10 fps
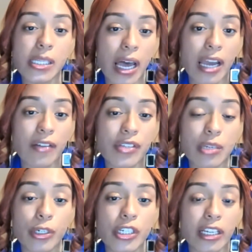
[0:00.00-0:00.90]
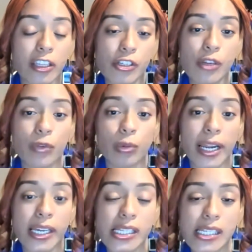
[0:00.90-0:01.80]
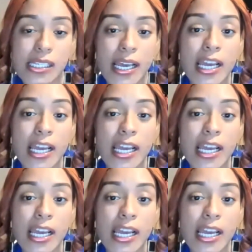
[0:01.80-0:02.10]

lives and protect their civil rights.